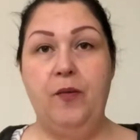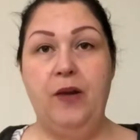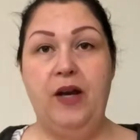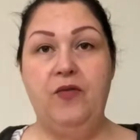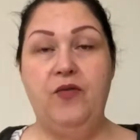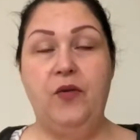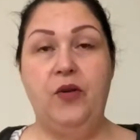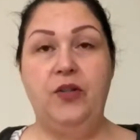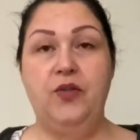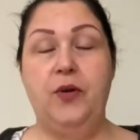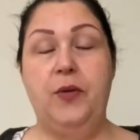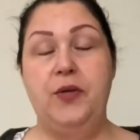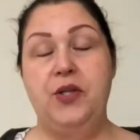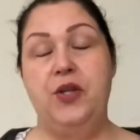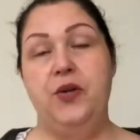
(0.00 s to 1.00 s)
around for, so
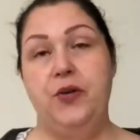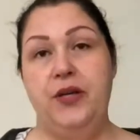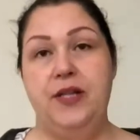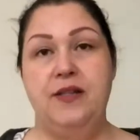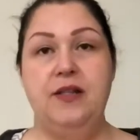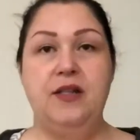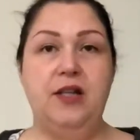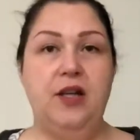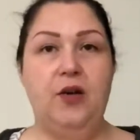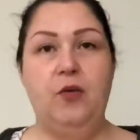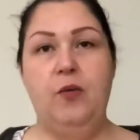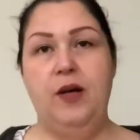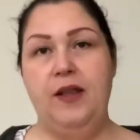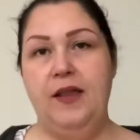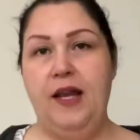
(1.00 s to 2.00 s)
I was curious, you know,
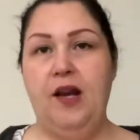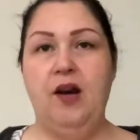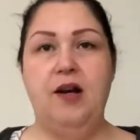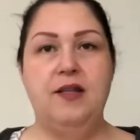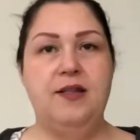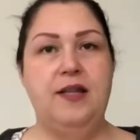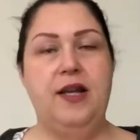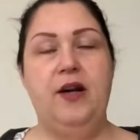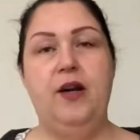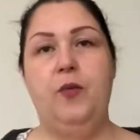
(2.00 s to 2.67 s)
what they cost there